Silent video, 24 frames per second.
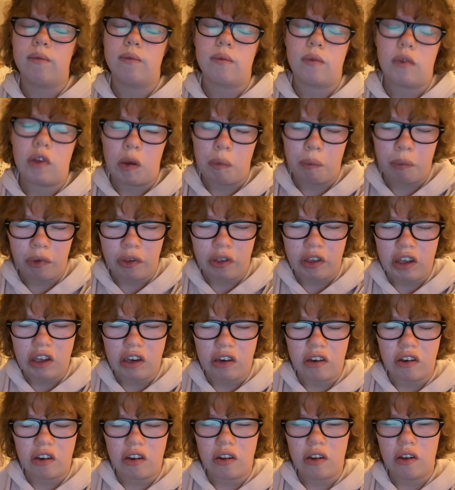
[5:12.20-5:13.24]

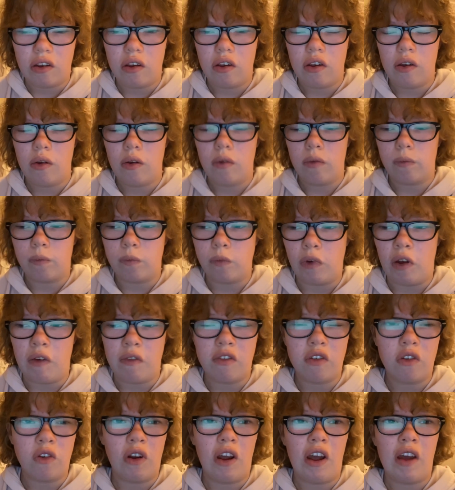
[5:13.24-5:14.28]
complete
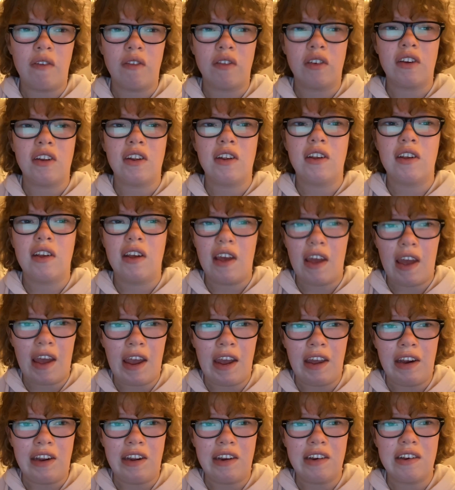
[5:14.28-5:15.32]
rough draft
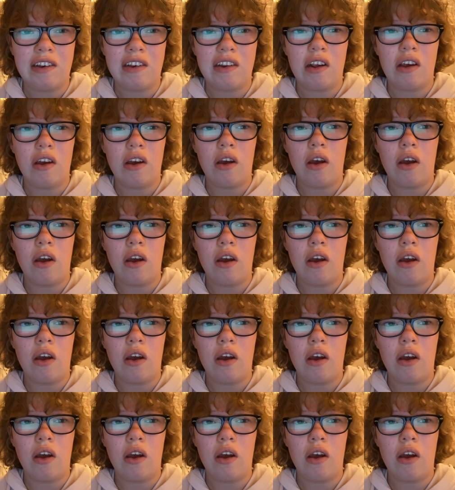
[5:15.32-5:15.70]
edit.